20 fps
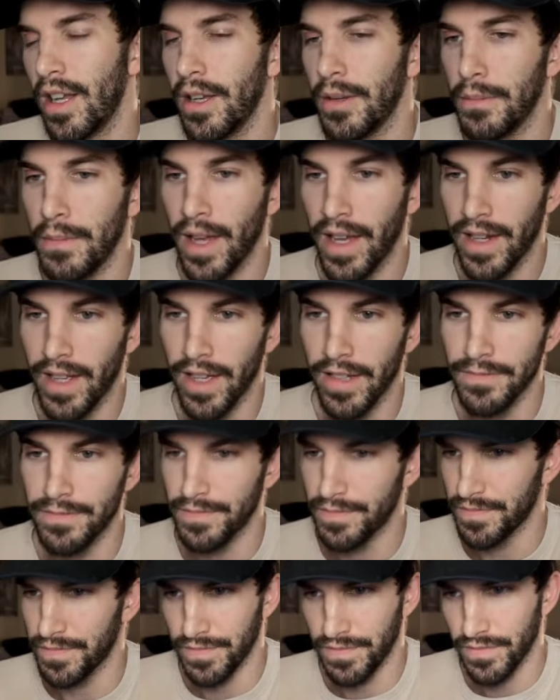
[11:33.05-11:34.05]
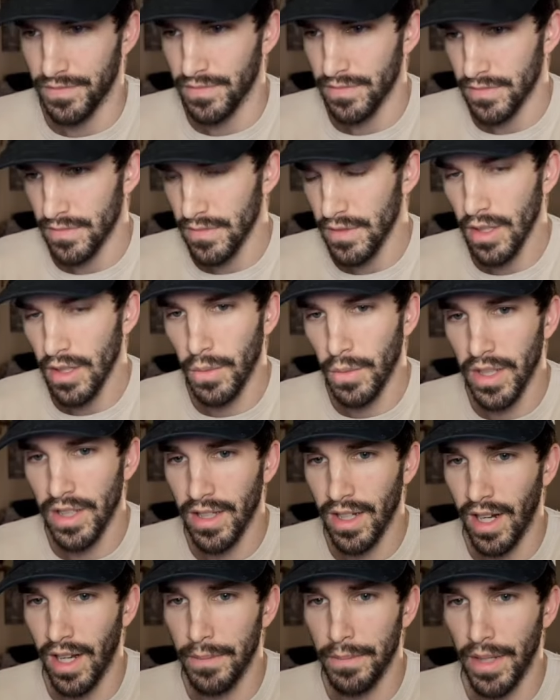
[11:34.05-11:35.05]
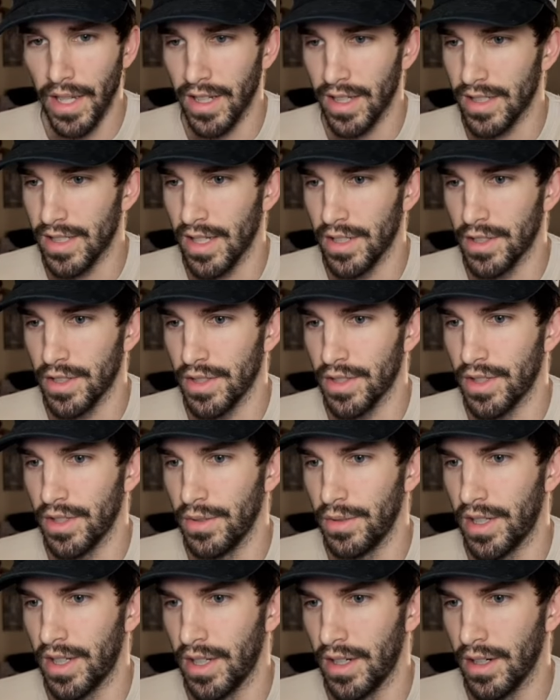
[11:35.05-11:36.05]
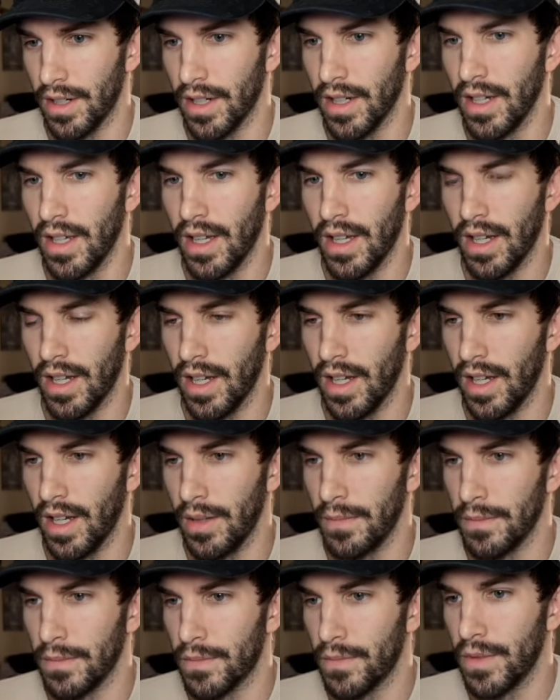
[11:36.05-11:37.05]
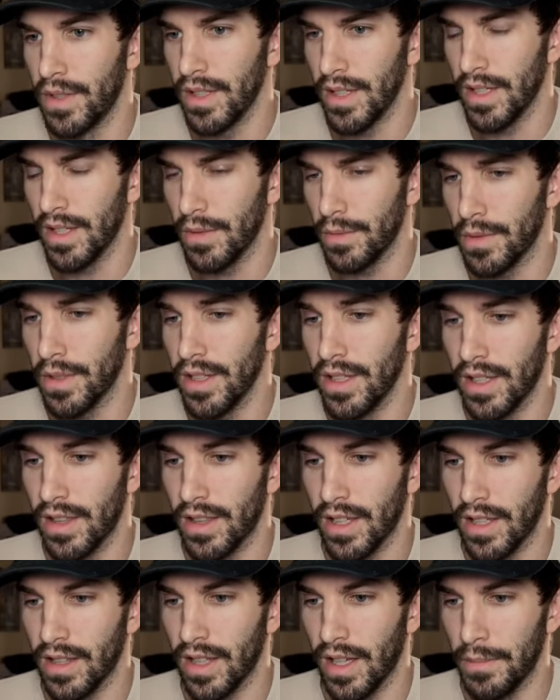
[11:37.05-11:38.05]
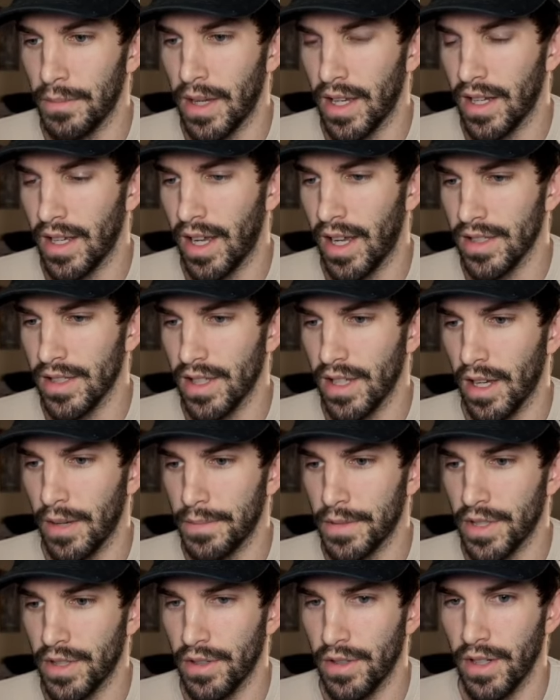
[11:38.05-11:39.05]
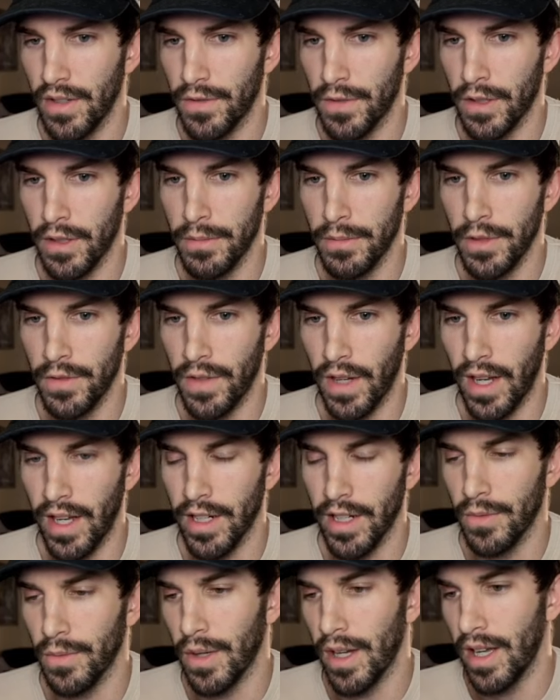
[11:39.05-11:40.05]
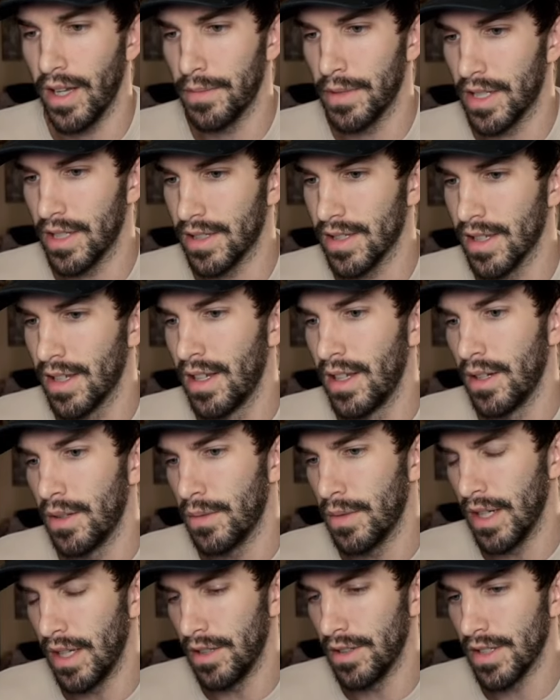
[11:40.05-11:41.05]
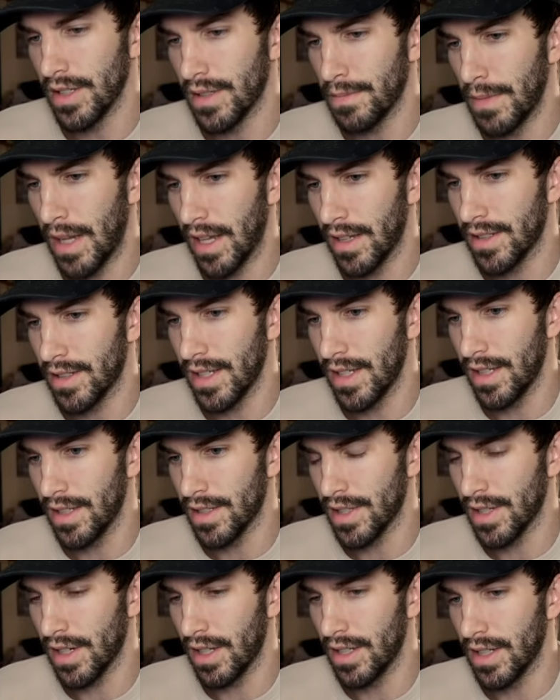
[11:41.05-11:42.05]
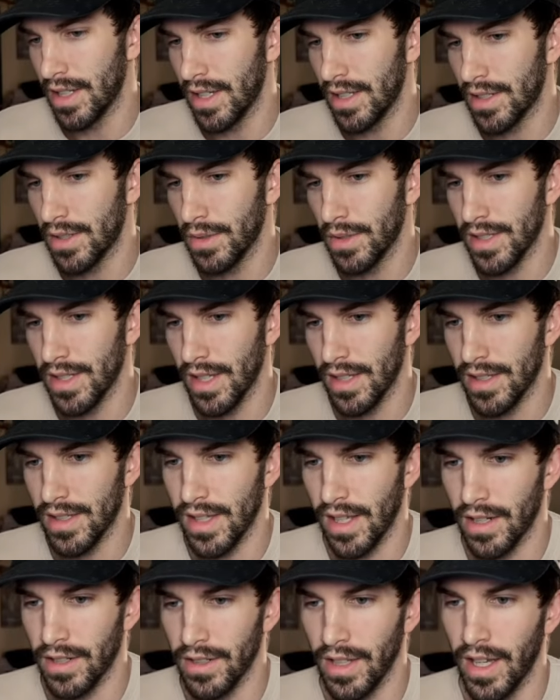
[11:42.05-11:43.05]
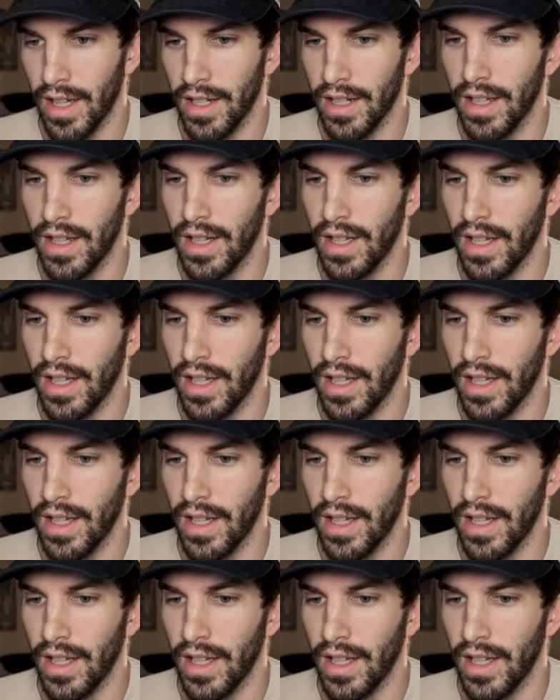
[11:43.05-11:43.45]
Meta, one that I'm paying attention to here. Um, really, really think that Meta has the opportunity for a move higher. Why? Because well, this MACD is starting to get towards that center line.